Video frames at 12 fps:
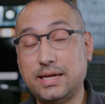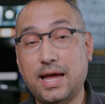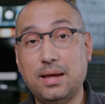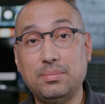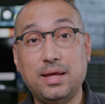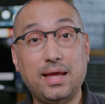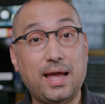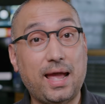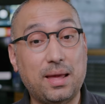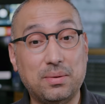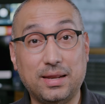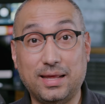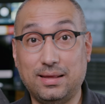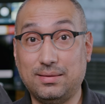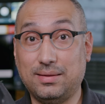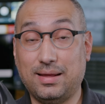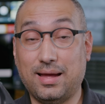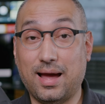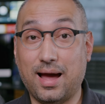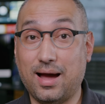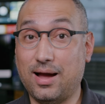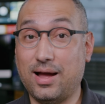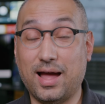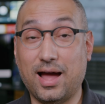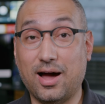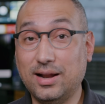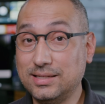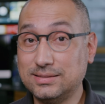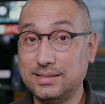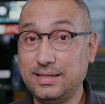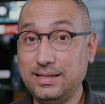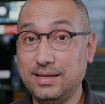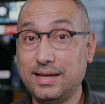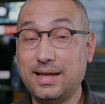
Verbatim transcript: cam, and honestly,